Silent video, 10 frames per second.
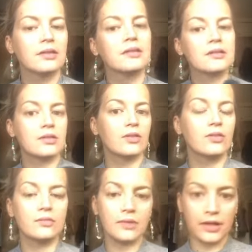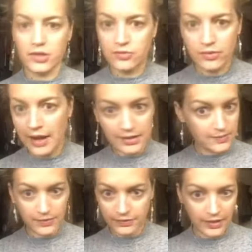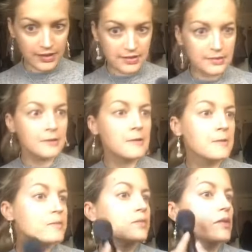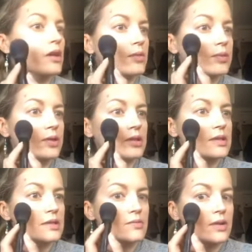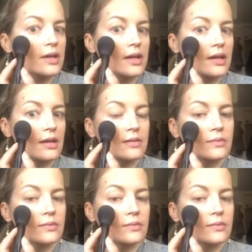So I just relax my face and I put it somewhere here.